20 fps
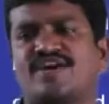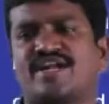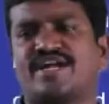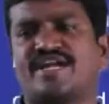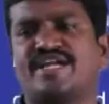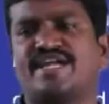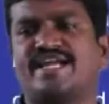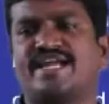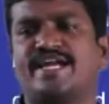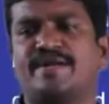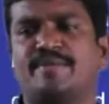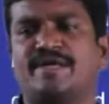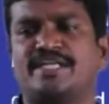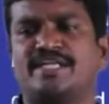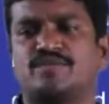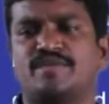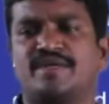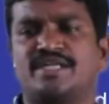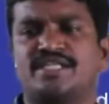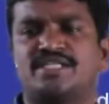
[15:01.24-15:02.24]
redundant bits
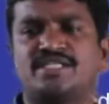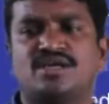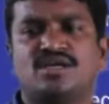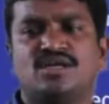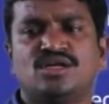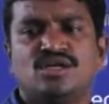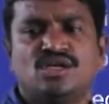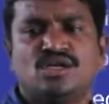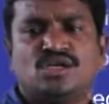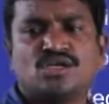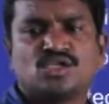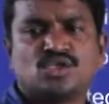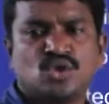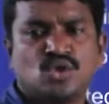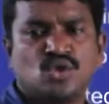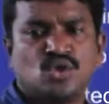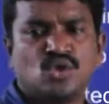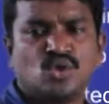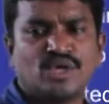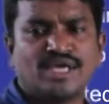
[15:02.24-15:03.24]
means, so
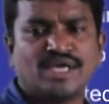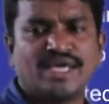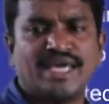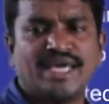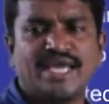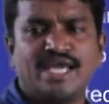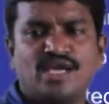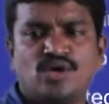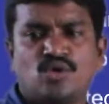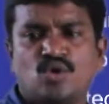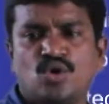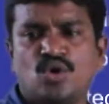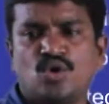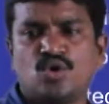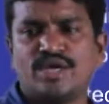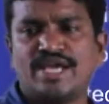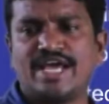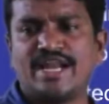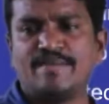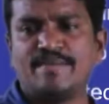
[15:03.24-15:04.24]
k equal to
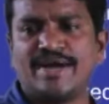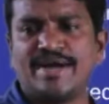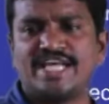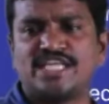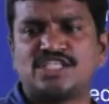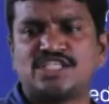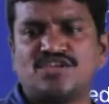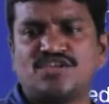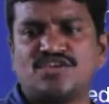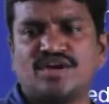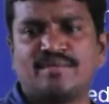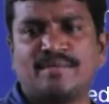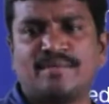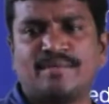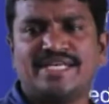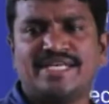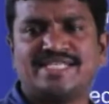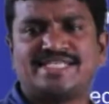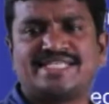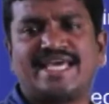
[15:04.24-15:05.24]
n minus 1
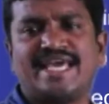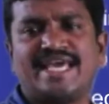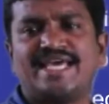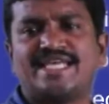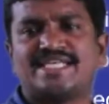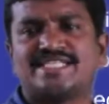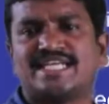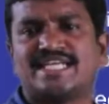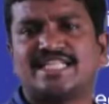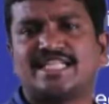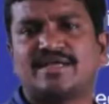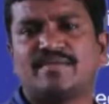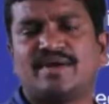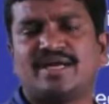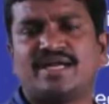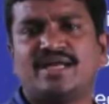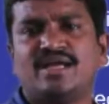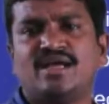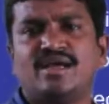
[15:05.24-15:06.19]
means k is nothing but